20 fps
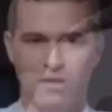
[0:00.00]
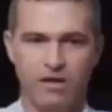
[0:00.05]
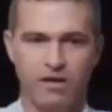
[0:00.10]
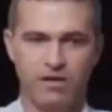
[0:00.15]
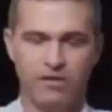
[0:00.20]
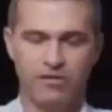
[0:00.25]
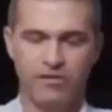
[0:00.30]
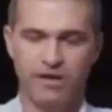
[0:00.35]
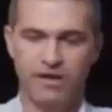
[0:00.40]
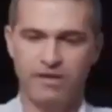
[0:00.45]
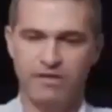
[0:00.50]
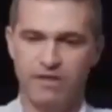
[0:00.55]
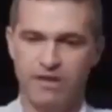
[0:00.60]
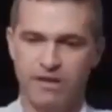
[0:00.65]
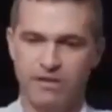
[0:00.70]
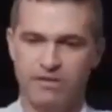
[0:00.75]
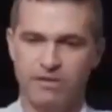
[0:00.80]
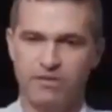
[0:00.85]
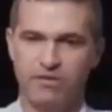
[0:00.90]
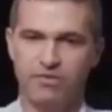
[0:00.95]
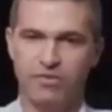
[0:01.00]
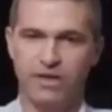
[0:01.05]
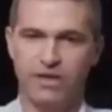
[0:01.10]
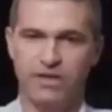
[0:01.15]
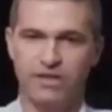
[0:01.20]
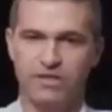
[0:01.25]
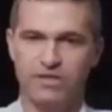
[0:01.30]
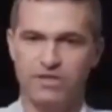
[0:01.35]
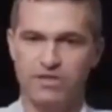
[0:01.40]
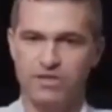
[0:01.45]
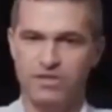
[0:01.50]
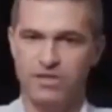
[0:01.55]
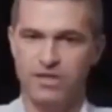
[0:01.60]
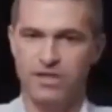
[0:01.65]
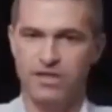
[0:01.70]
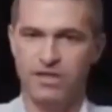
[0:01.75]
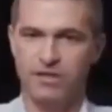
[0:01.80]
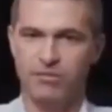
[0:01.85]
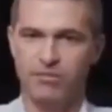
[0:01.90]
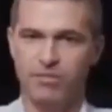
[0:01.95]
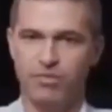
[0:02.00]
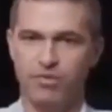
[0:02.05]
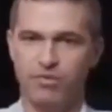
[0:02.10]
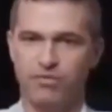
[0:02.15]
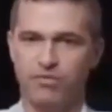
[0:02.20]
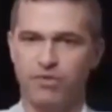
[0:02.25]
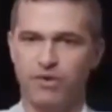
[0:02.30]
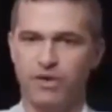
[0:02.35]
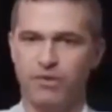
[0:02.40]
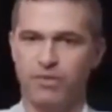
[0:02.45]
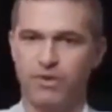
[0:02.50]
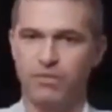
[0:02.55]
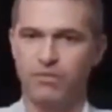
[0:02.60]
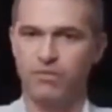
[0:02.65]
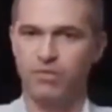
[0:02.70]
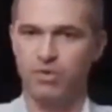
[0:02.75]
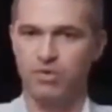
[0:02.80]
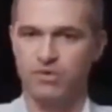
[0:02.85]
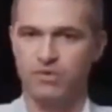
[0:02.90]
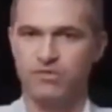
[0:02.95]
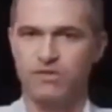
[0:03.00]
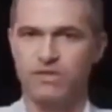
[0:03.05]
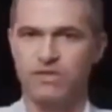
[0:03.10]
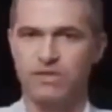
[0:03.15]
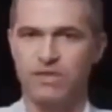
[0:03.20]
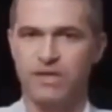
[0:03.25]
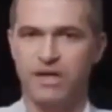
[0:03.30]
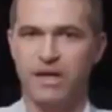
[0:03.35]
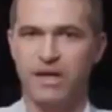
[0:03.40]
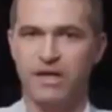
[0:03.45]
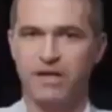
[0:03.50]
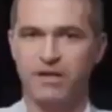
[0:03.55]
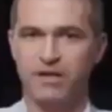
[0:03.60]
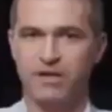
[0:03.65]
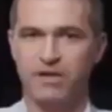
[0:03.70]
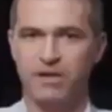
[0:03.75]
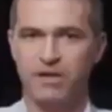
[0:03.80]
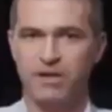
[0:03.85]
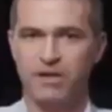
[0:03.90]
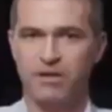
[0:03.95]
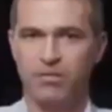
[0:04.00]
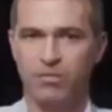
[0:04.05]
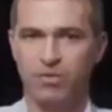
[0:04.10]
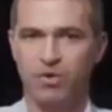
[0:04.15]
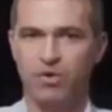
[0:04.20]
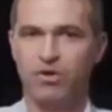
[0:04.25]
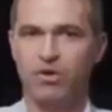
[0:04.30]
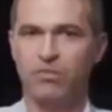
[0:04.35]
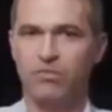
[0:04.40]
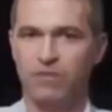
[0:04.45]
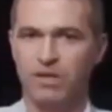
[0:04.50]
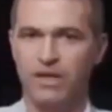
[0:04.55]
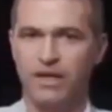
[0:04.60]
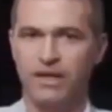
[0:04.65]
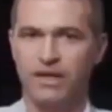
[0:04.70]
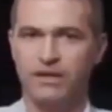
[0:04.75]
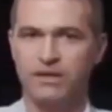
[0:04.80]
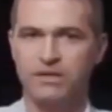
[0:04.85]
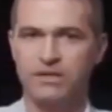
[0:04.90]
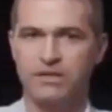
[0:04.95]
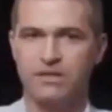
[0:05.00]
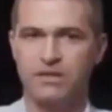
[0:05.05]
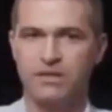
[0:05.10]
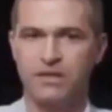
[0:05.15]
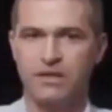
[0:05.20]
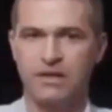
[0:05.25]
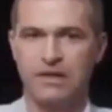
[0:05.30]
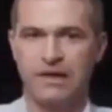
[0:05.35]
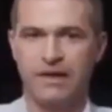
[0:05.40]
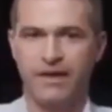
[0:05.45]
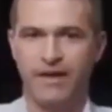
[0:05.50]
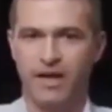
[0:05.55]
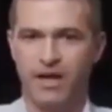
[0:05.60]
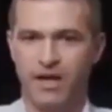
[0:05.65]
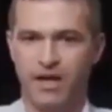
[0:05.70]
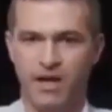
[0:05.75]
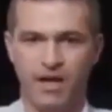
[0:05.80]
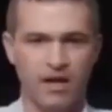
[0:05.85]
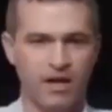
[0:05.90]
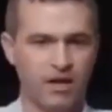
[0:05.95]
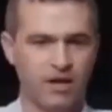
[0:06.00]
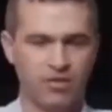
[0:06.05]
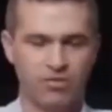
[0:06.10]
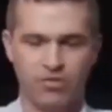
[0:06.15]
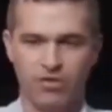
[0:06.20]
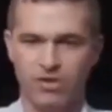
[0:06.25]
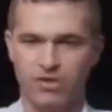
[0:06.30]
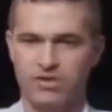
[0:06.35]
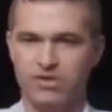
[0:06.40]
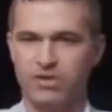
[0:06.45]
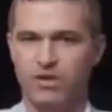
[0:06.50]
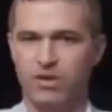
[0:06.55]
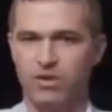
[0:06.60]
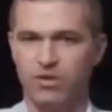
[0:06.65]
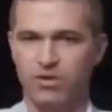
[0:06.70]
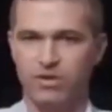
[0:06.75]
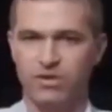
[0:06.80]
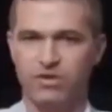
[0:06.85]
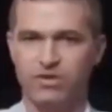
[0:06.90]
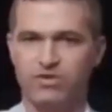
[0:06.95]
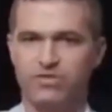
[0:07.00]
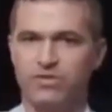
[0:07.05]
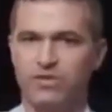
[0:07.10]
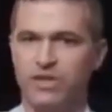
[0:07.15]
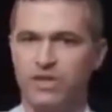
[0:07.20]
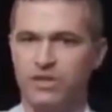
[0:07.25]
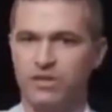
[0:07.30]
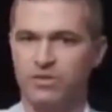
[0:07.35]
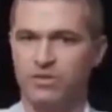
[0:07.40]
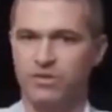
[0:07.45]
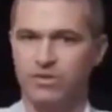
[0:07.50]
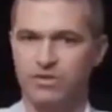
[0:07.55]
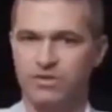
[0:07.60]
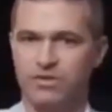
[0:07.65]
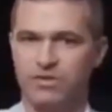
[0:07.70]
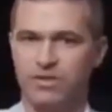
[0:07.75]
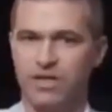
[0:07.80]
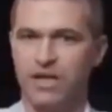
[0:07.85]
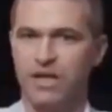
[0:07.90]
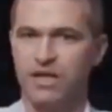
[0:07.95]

If anything, the threat is just getting more frequent, more sophisticated, more complex across the whole industry and across